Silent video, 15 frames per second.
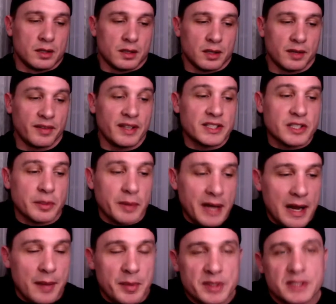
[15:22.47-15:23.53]
eventually what
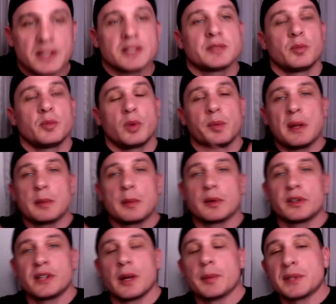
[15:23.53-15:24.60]
happens is when people are
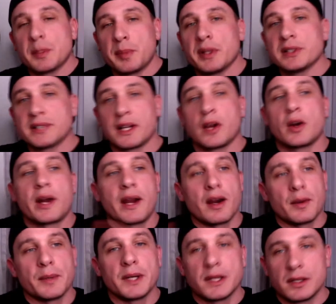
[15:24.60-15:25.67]
done with the pills, they go to
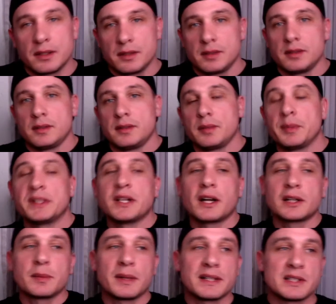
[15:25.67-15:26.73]
heroin. And we talked
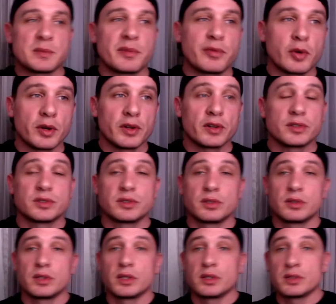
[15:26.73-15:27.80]
about this before. There's
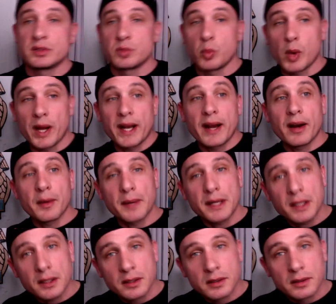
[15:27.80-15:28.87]
there's white
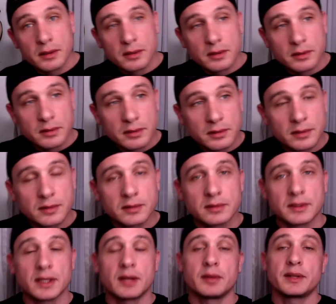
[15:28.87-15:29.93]
heroin
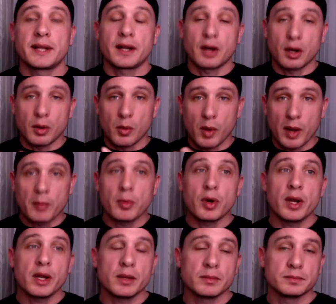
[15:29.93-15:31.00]
that they call white boy.